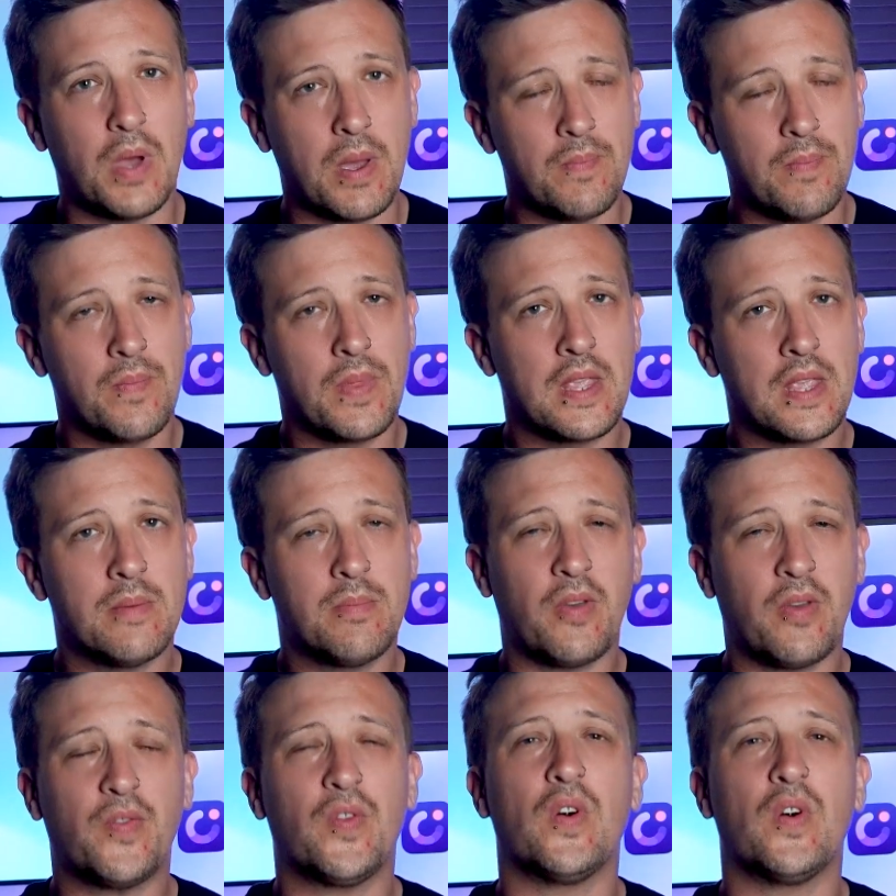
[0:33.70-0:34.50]
But
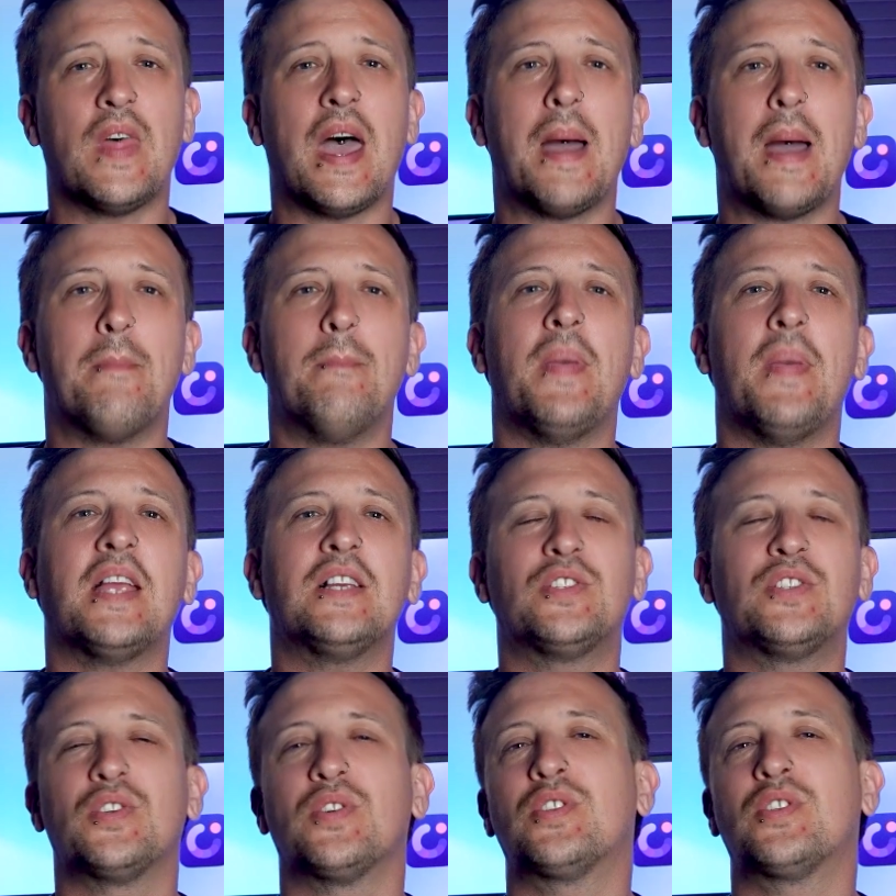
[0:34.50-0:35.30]
before that,
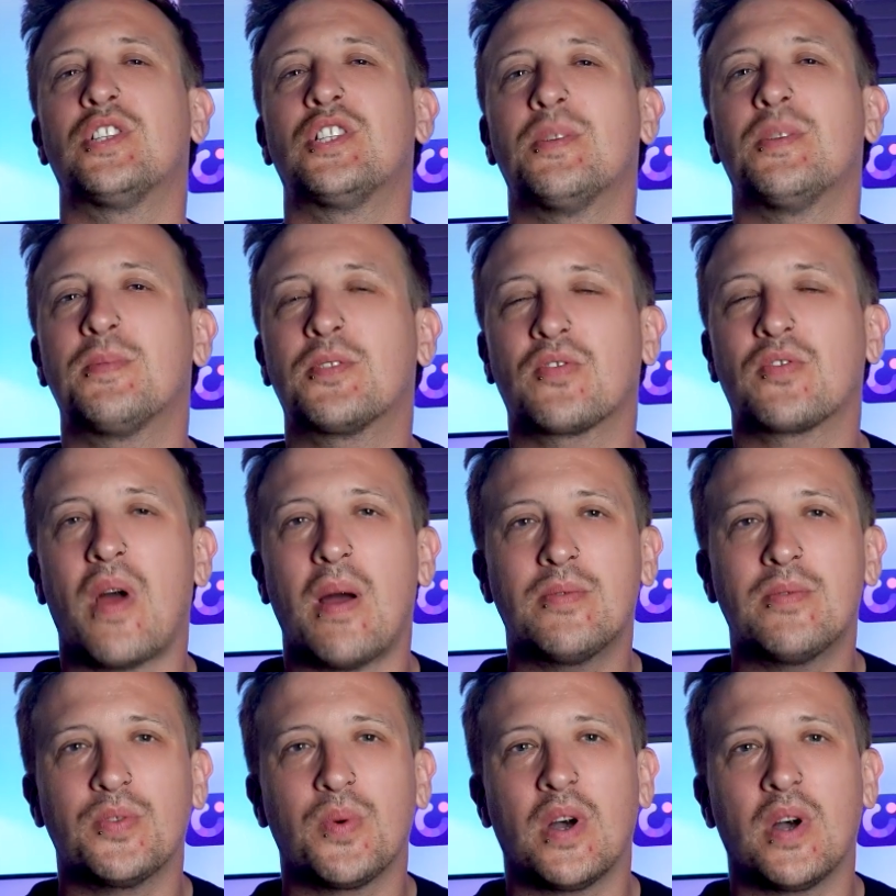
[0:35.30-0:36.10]
make sure to
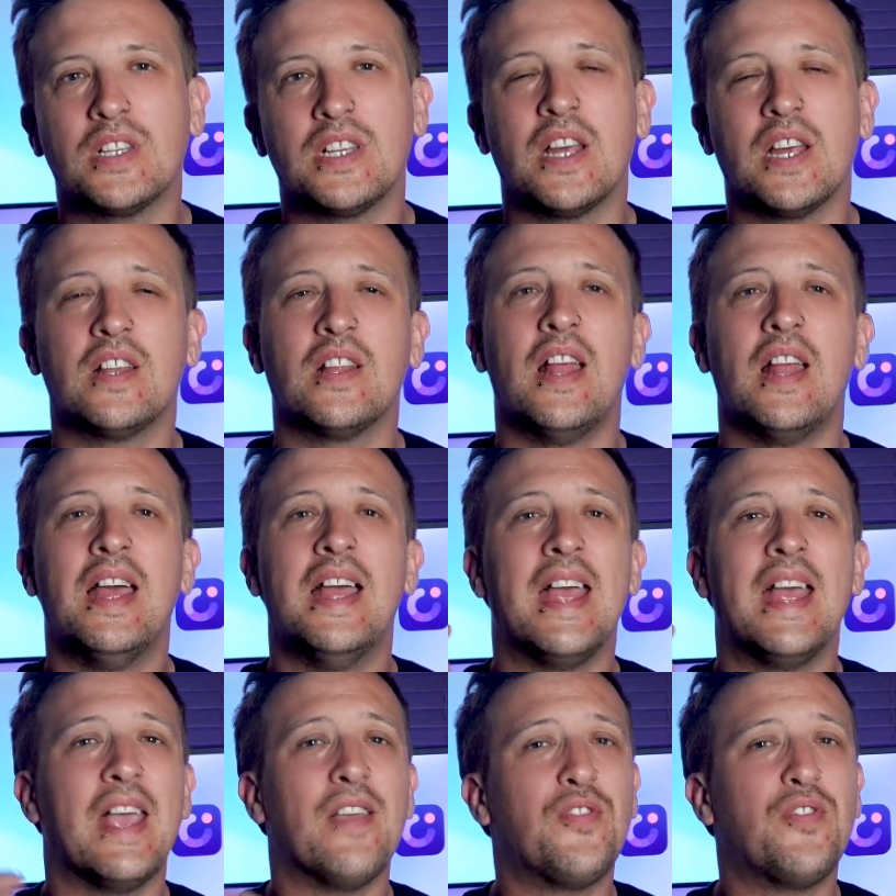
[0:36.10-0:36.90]
subscribe to our channel
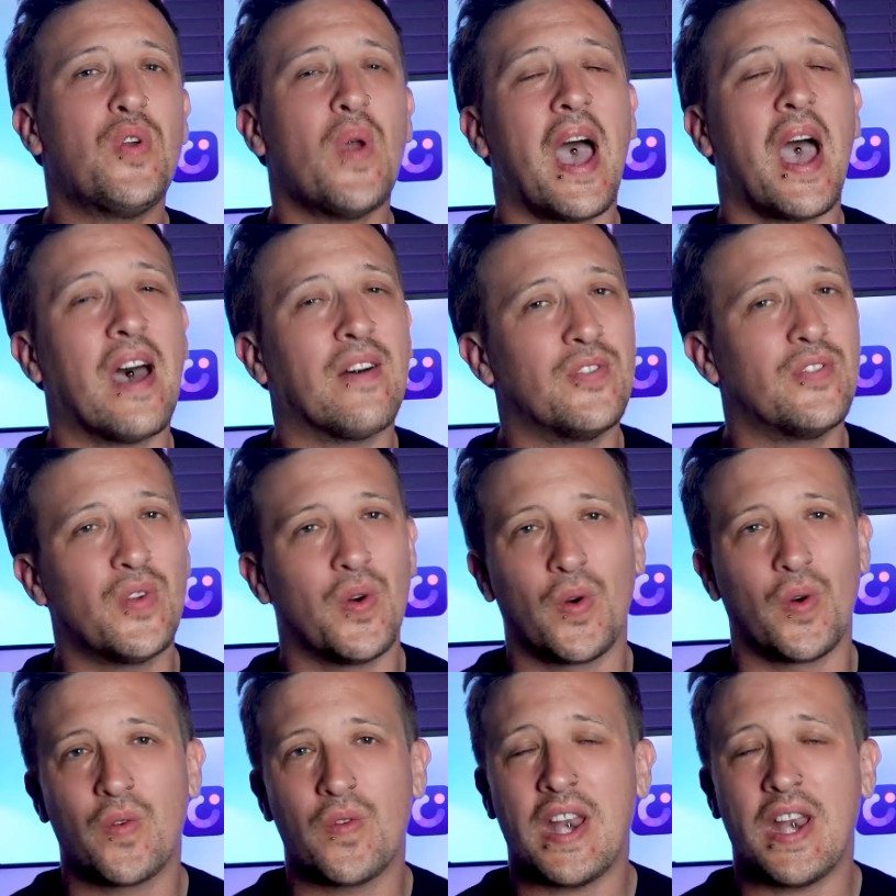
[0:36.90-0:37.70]
if you haven't
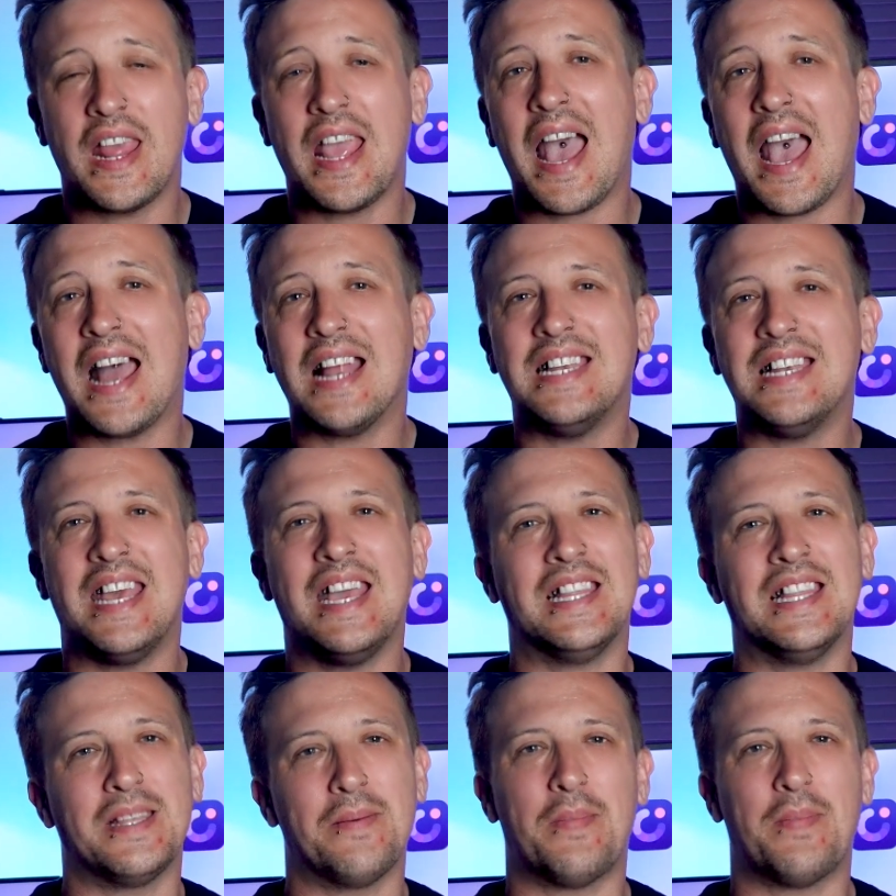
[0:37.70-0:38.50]
already and
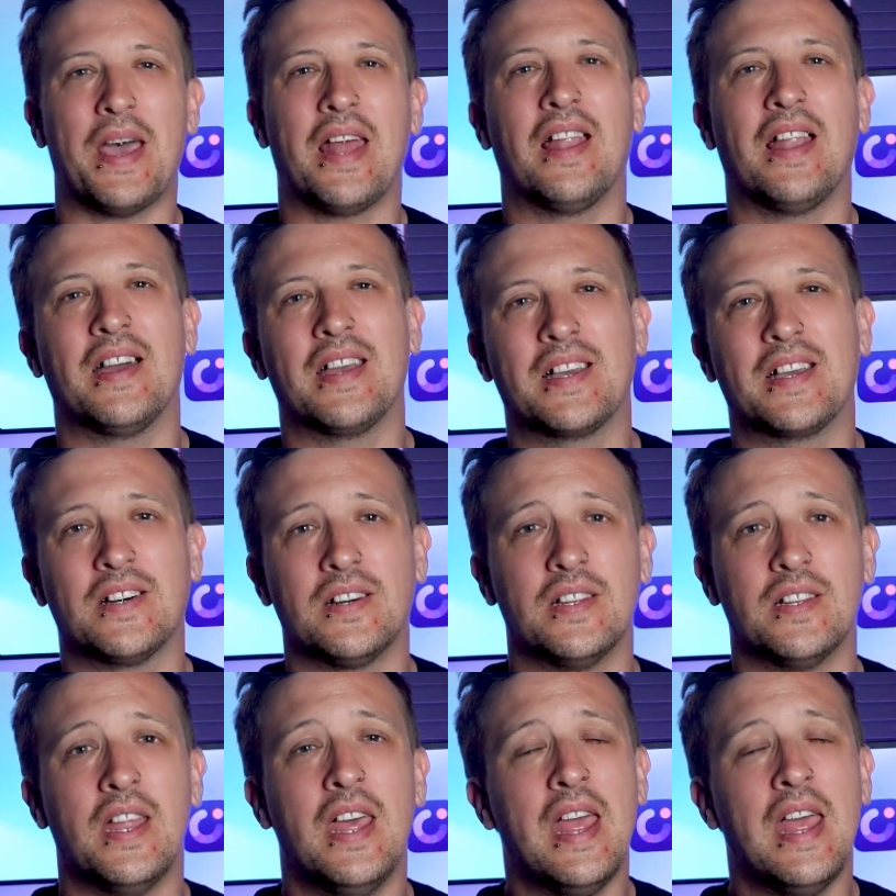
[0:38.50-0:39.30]
hit the bell
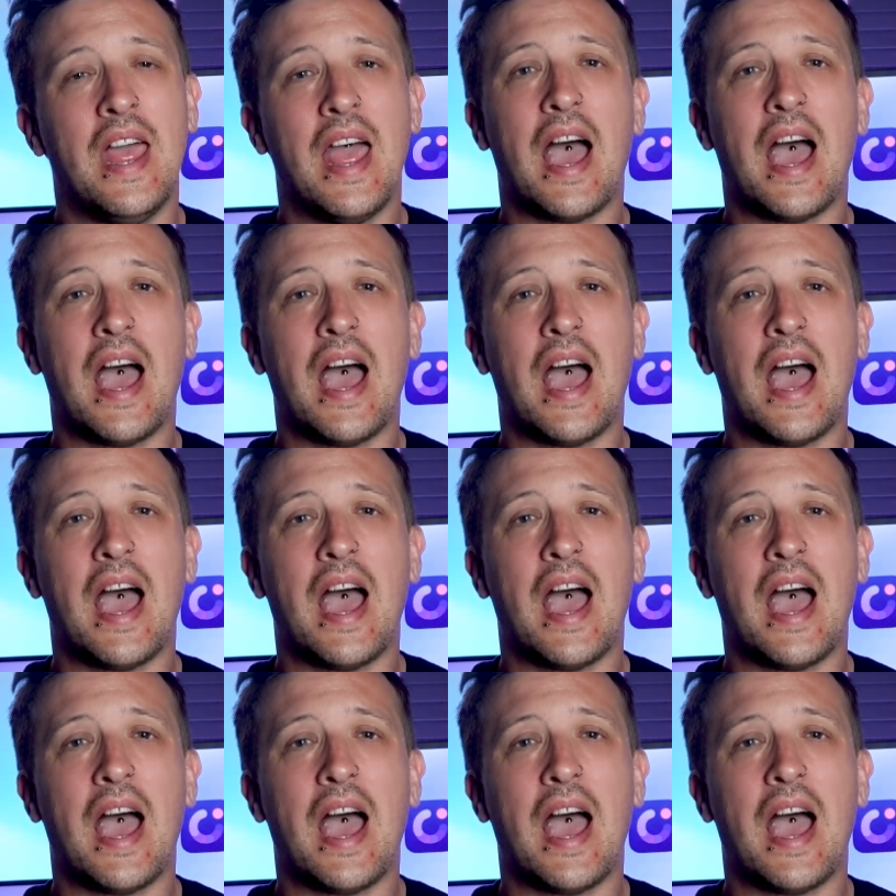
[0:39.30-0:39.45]
icon.